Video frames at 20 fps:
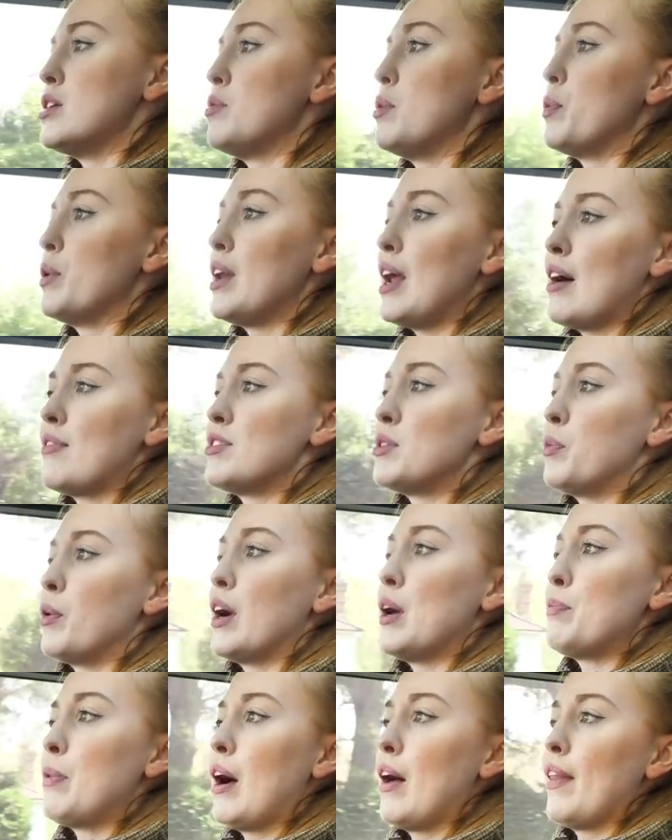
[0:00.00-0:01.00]
We wouldn't have to
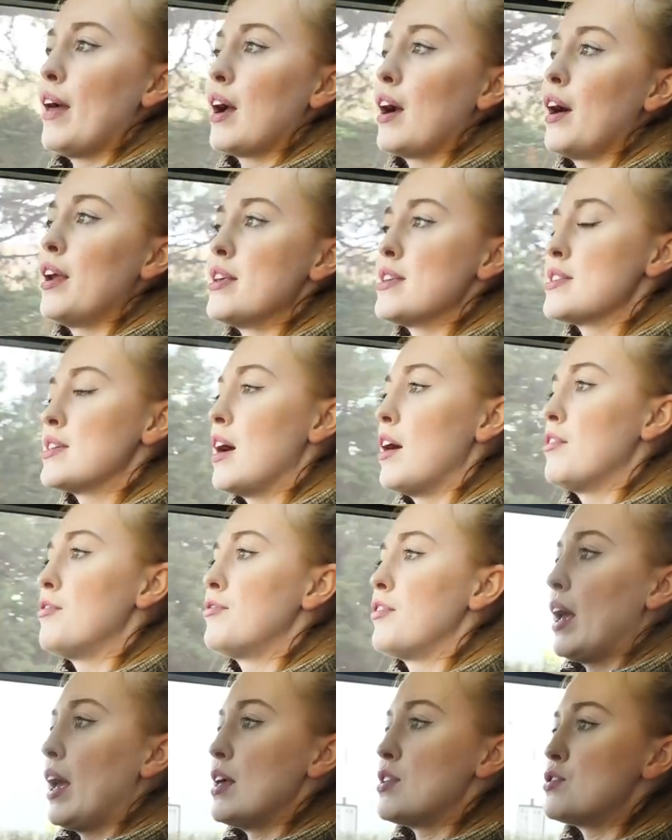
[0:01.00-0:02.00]
worry about that kind of stuff.
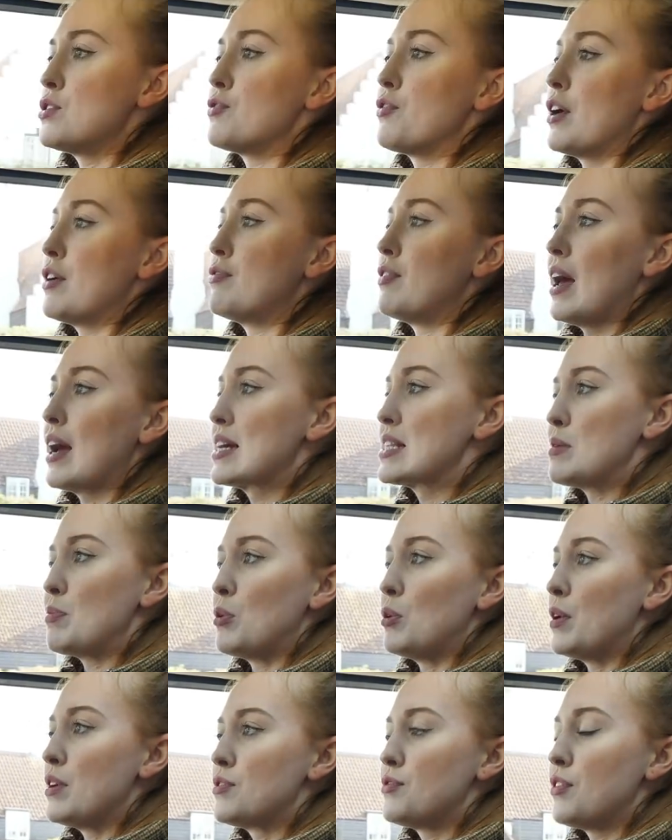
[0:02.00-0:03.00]
It's just very
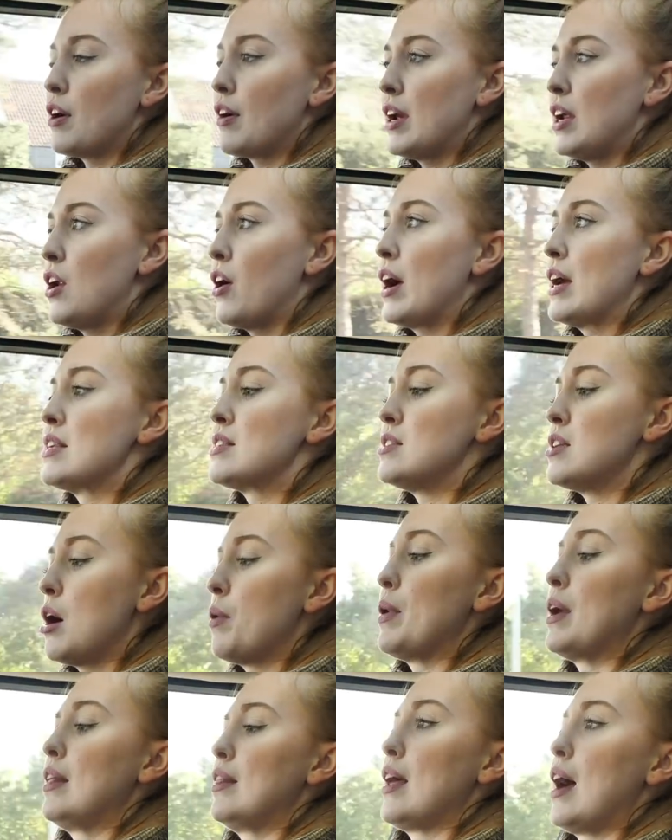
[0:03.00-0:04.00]
flexible. It's very nice
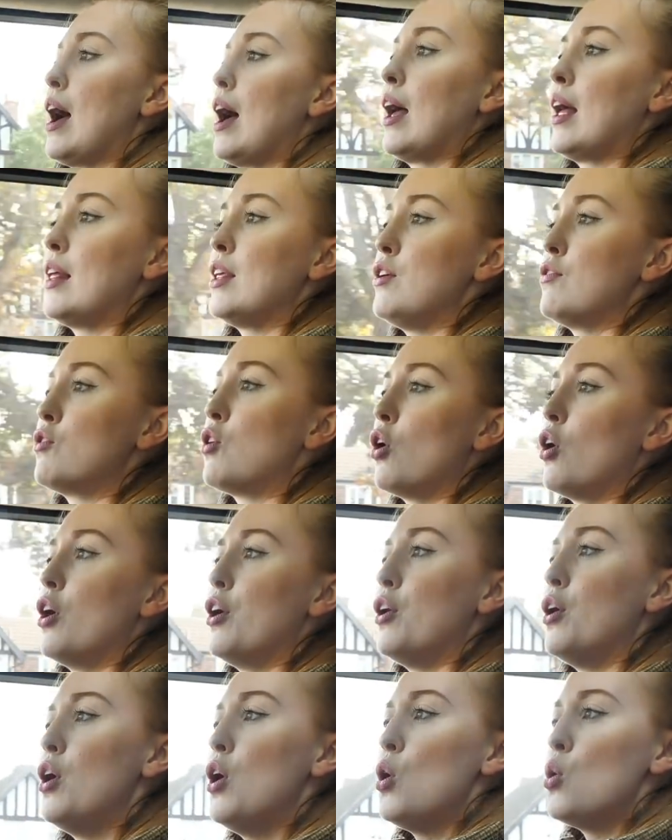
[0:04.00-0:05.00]
knowing that you've got
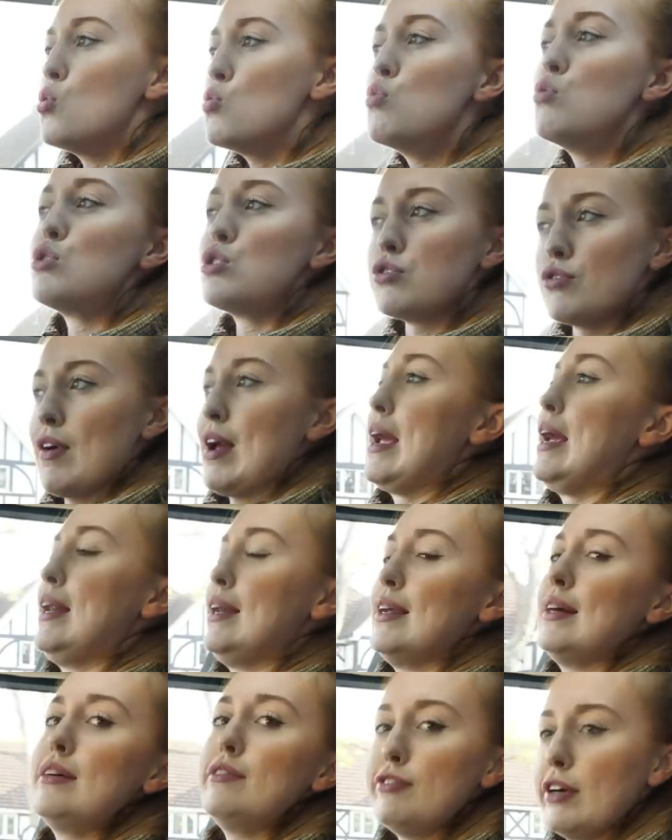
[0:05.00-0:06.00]
an
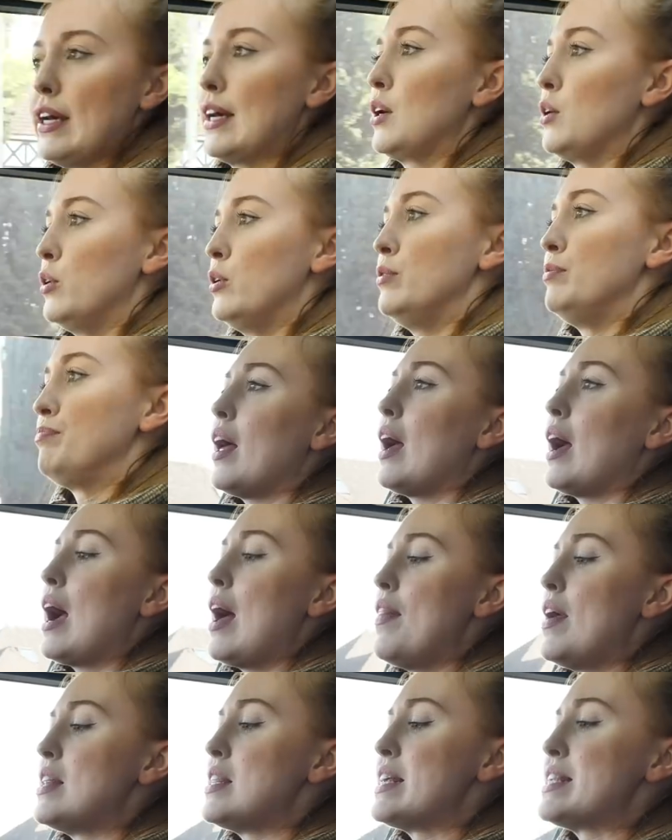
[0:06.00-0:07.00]
all-terrain vehicle.
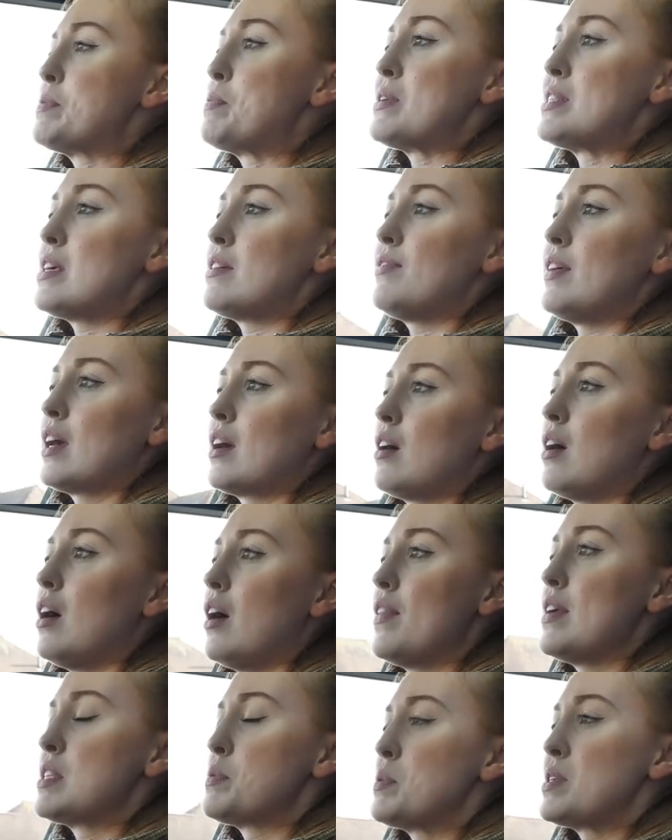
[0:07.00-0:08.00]
And then this specific
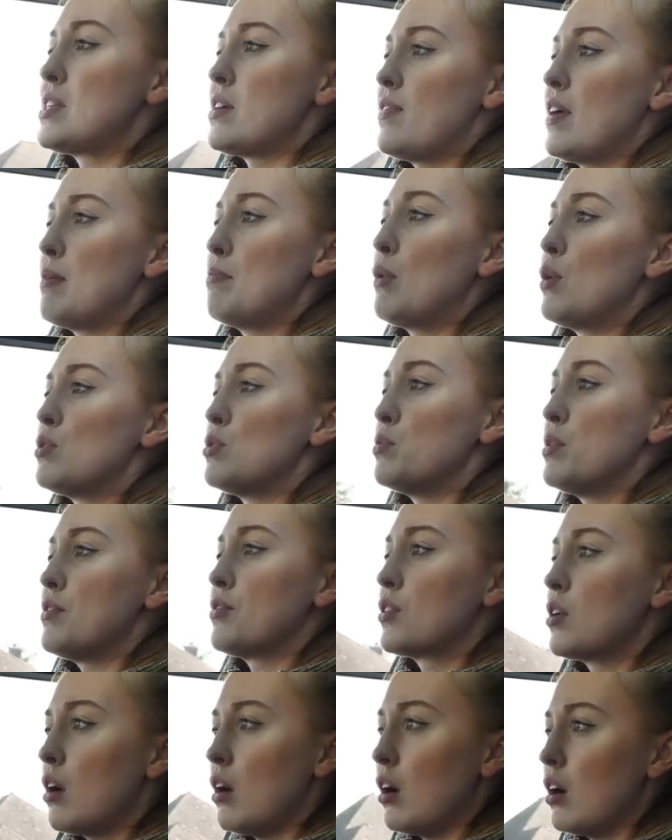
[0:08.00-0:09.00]
car, this specific model
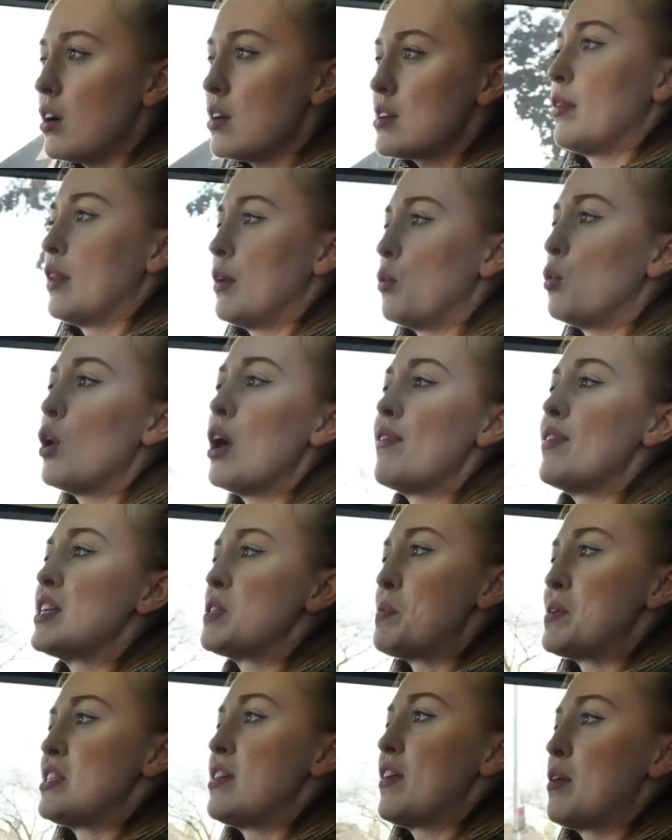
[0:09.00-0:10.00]
we've got, well, not even a
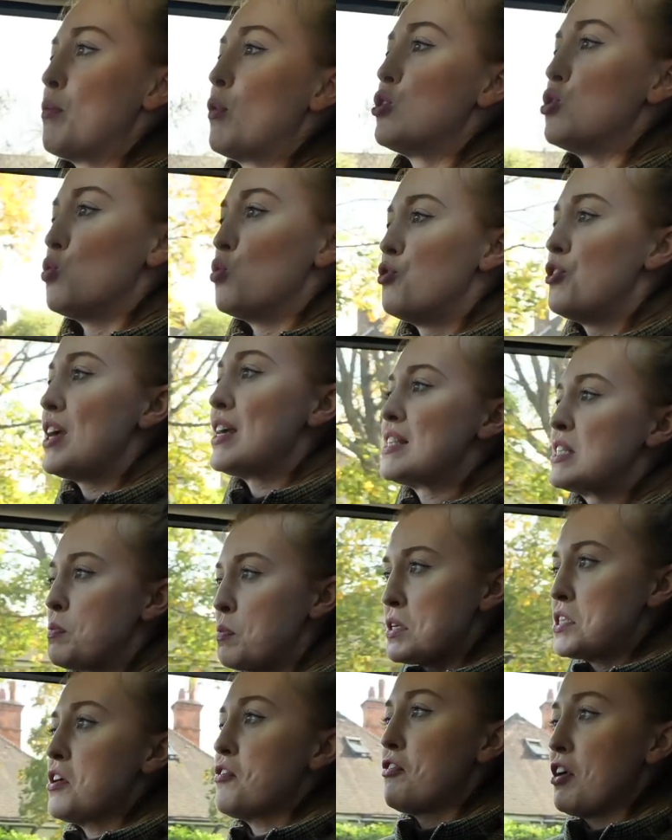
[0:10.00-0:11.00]
specific model, this
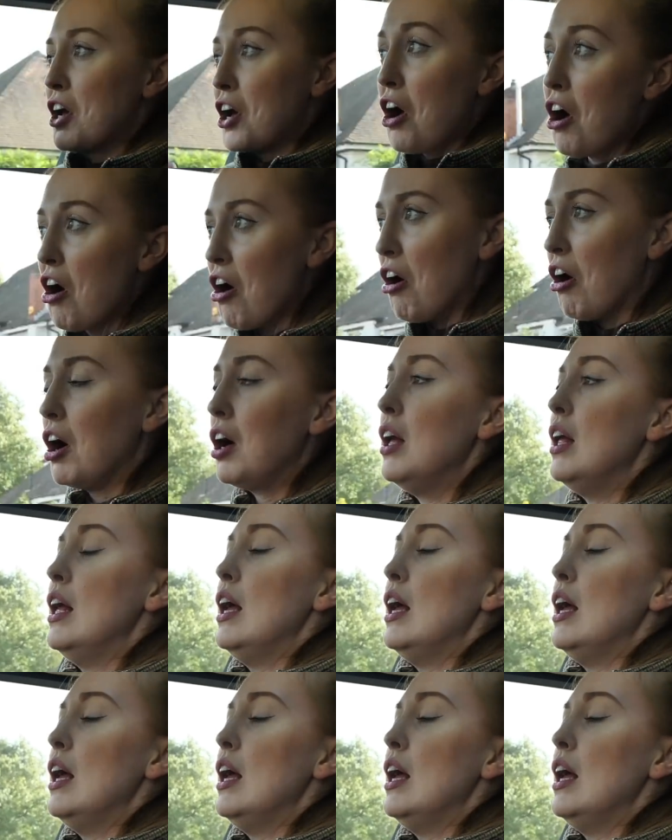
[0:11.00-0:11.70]
specific car,